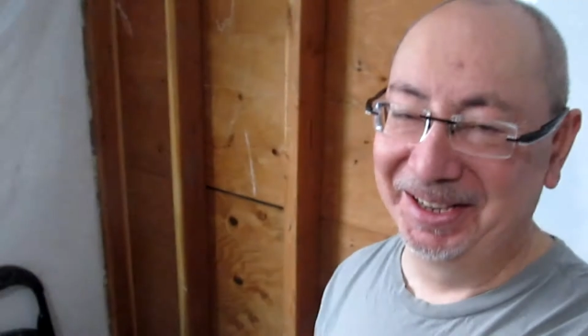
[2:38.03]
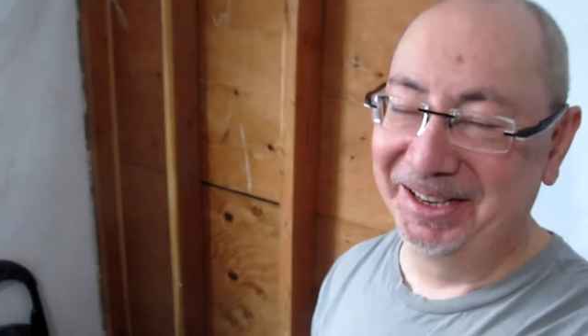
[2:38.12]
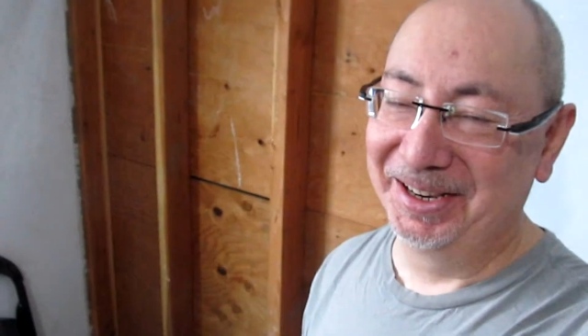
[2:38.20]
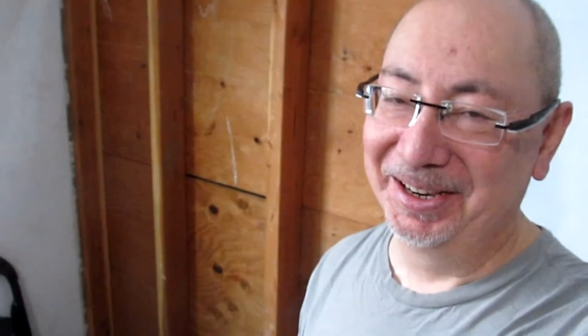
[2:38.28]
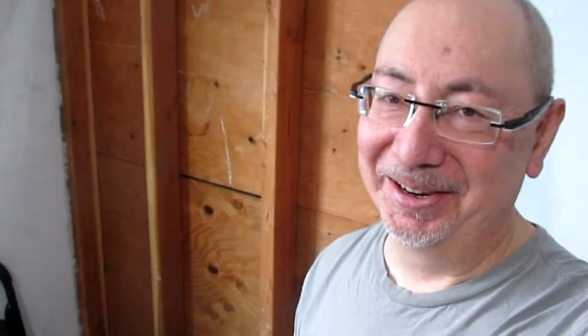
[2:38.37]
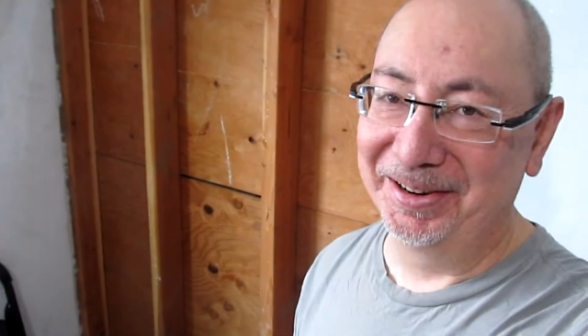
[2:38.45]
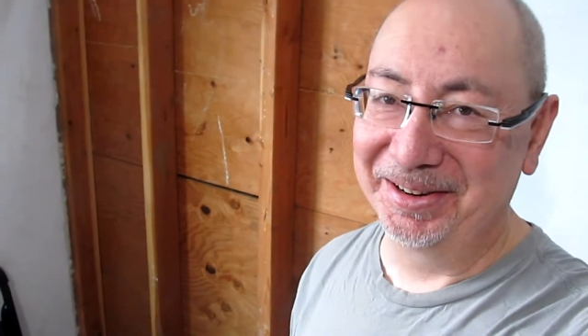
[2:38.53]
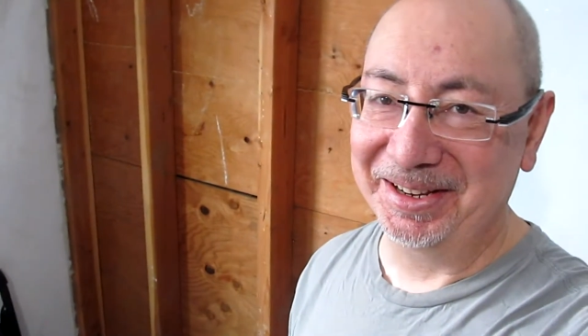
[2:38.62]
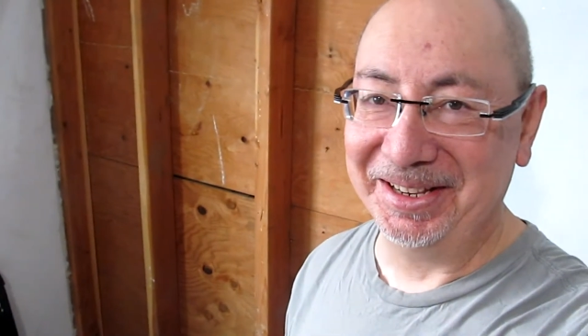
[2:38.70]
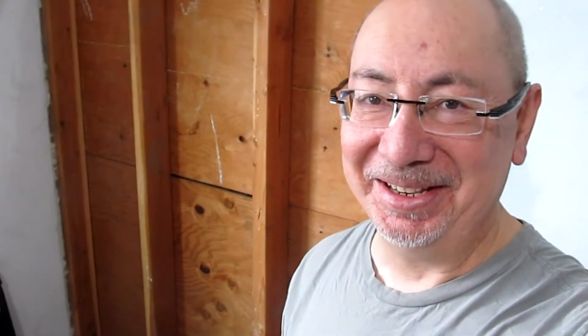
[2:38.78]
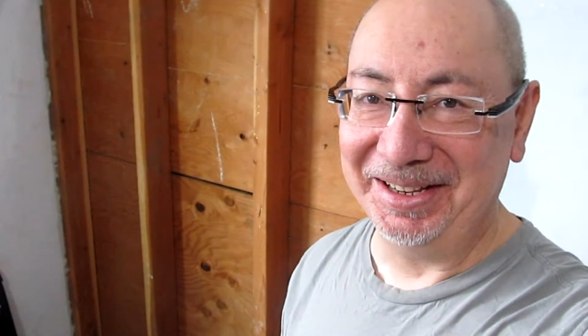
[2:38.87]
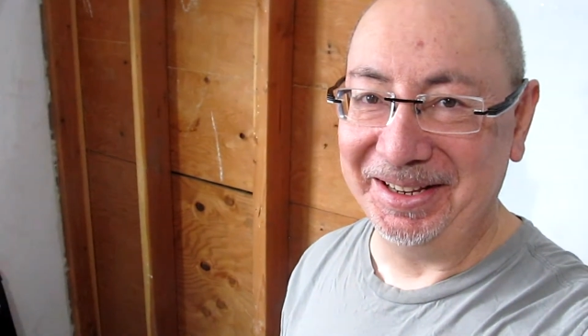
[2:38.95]

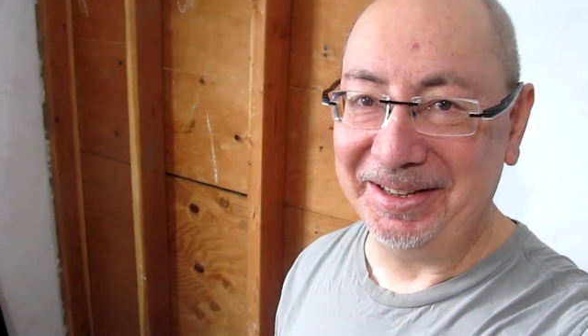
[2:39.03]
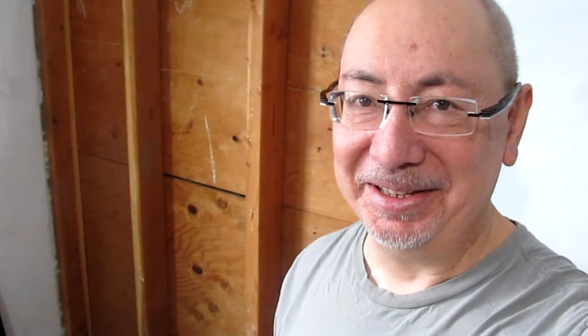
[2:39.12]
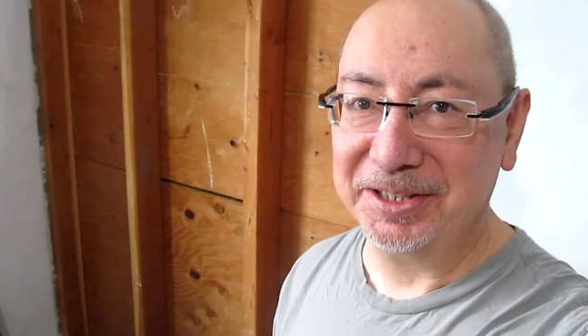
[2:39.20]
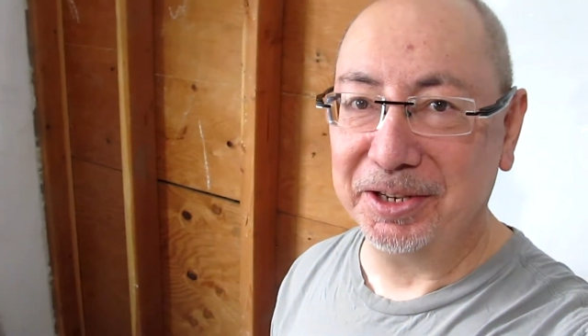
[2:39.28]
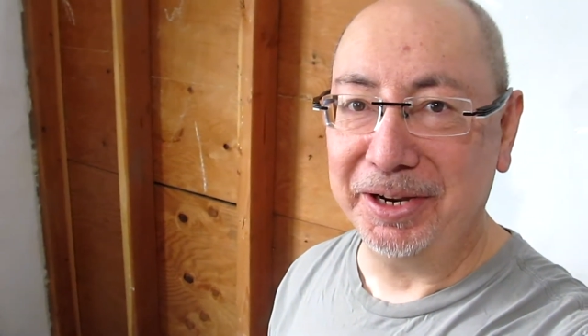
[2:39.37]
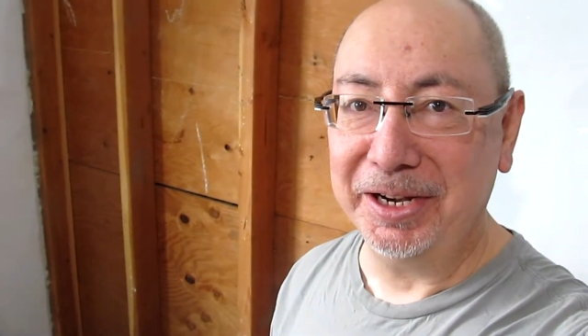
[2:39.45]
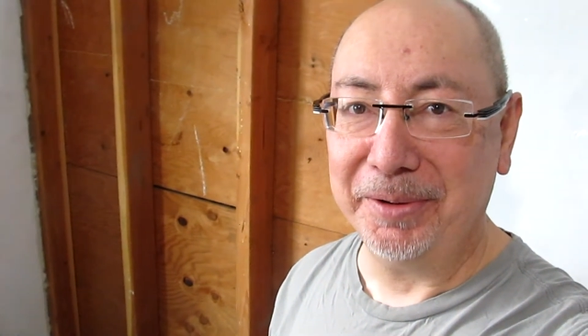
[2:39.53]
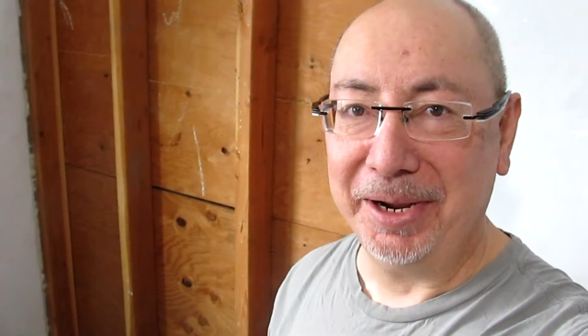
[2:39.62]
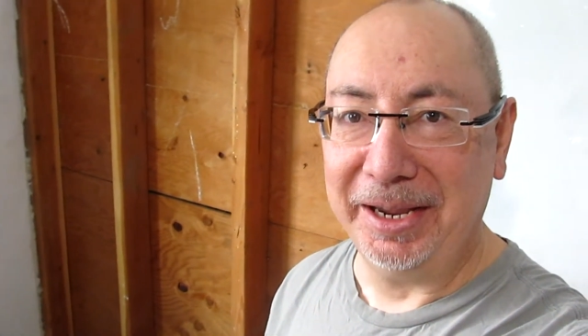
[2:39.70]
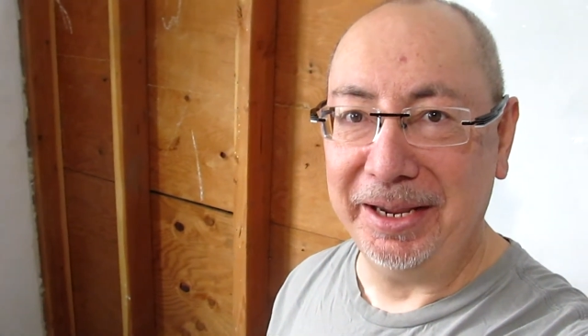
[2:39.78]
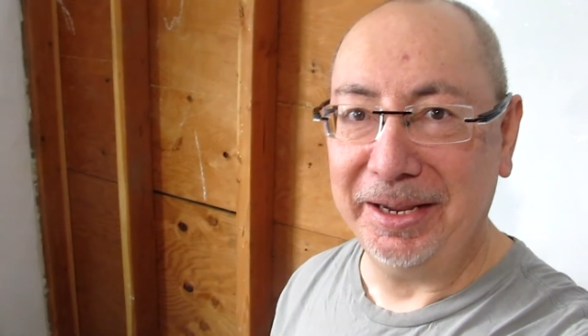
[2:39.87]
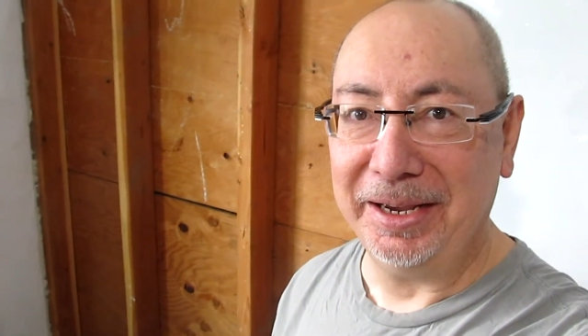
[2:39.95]
Okay, so
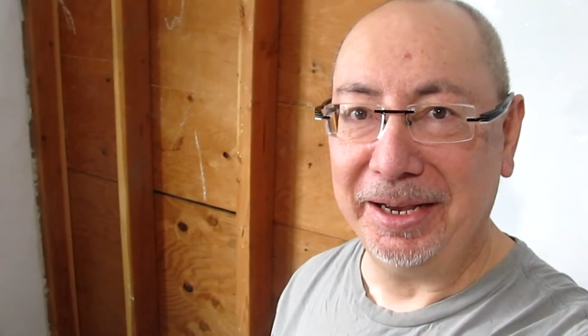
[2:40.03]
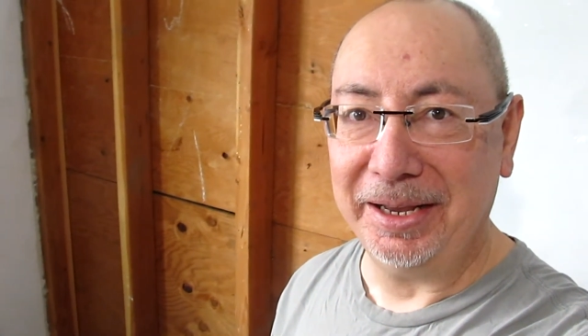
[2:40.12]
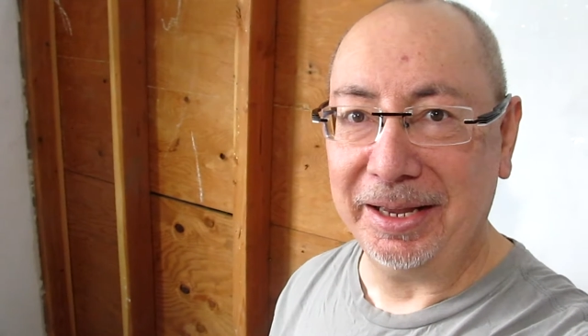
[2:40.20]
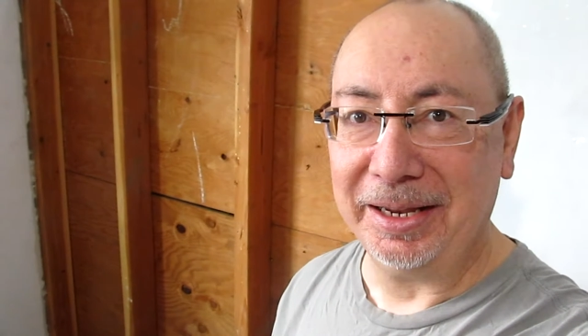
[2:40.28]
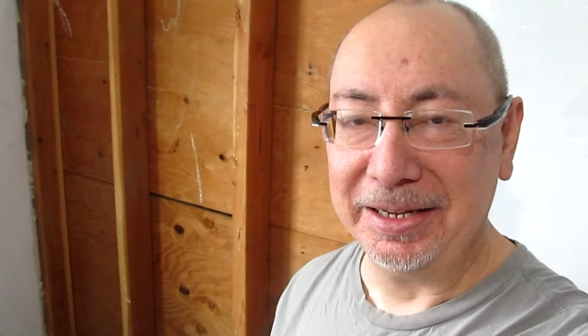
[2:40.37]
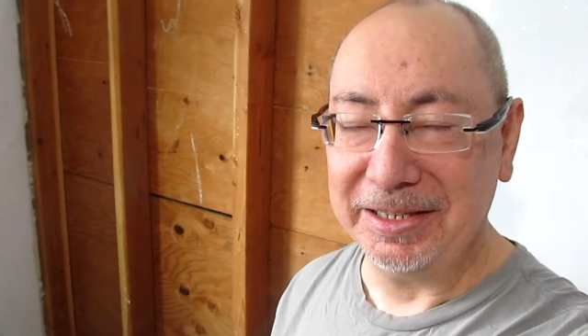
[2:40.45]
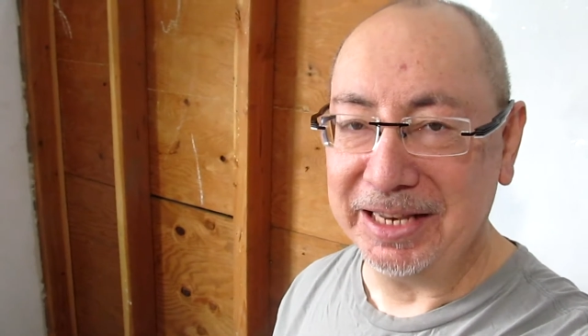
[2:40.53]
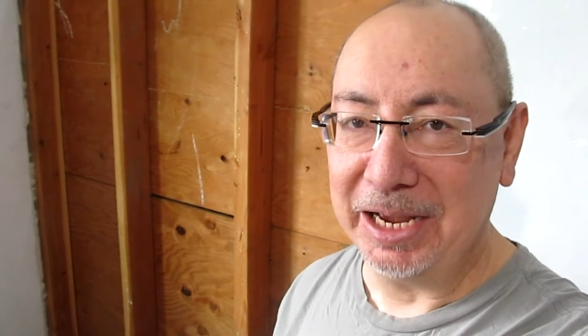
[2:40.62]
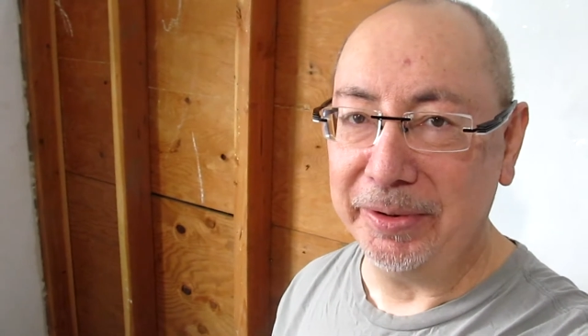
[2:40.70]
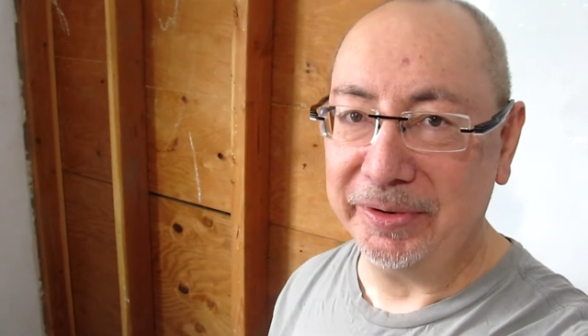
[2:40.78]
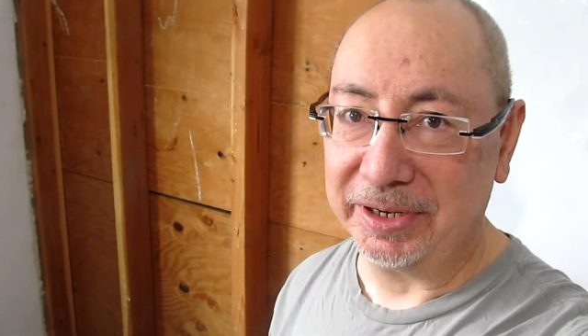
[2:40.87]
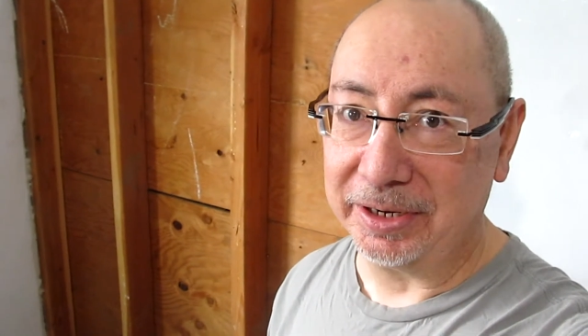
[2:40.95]
anyway, at least
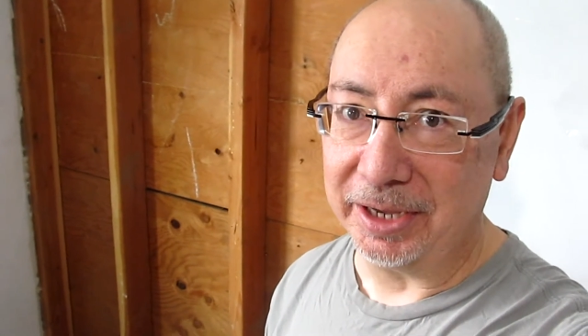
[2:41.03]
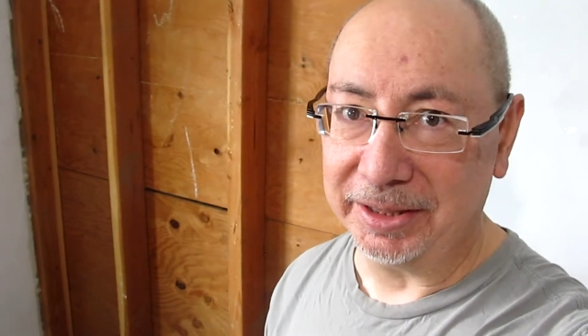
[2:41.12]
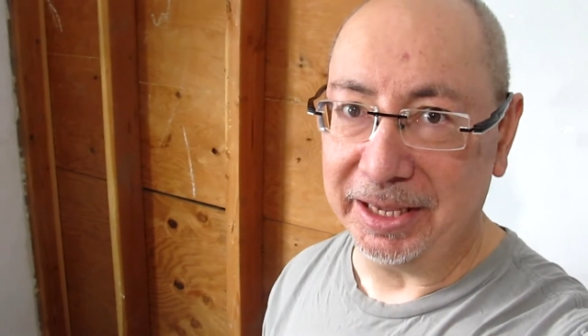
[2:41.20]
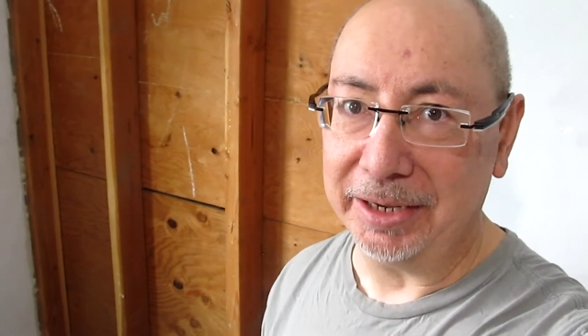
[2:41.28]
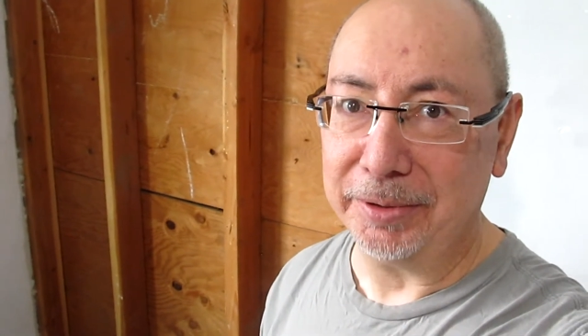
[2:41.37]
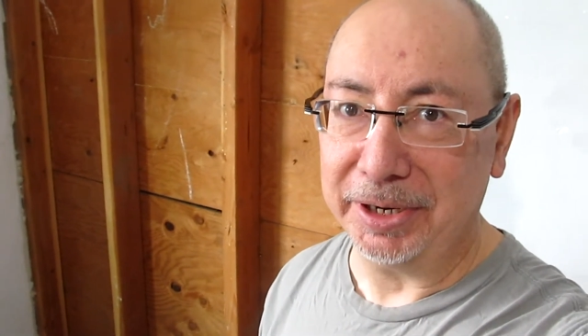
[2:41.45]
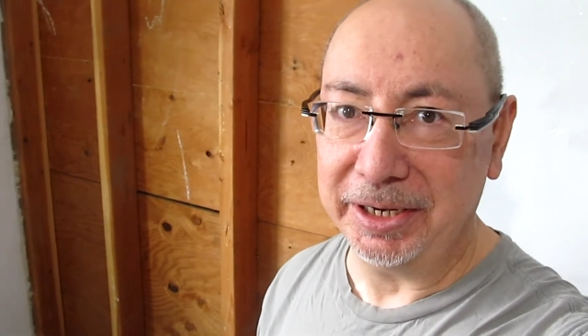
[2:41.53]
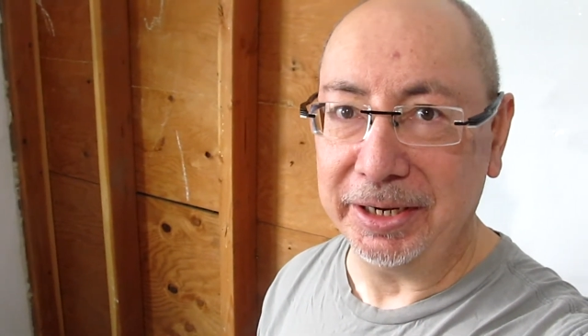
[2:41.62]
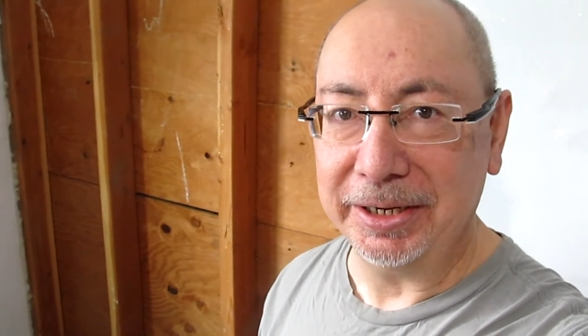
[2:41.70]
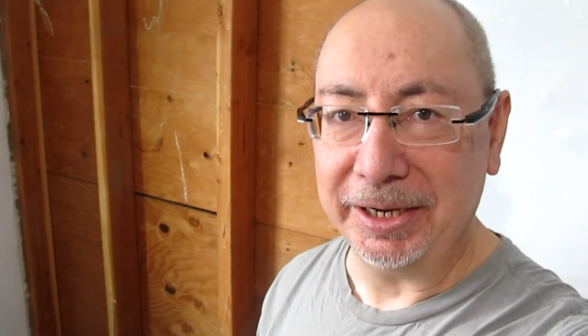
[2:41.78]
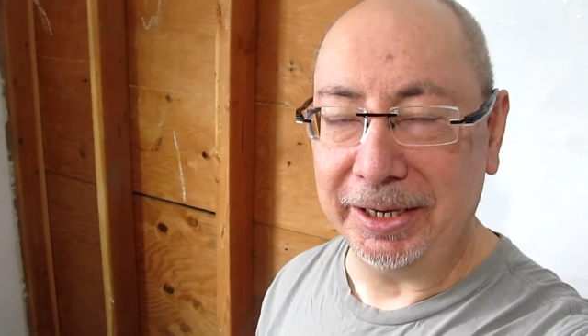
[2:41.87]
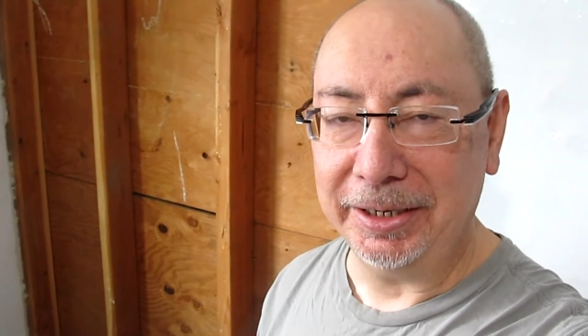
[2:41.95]
now we've got that ready
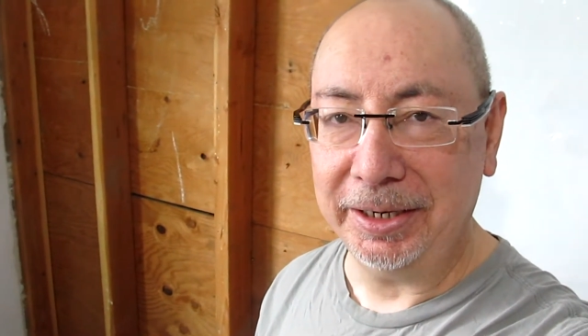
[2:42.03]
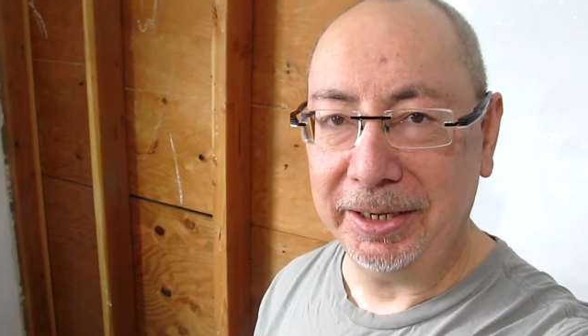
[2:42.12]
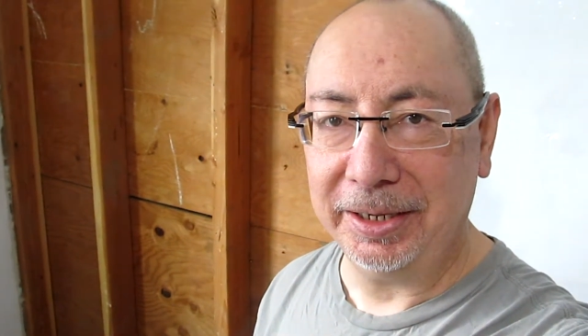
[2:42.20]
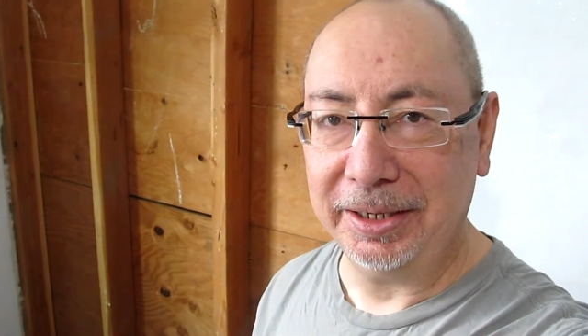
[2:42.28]
and done.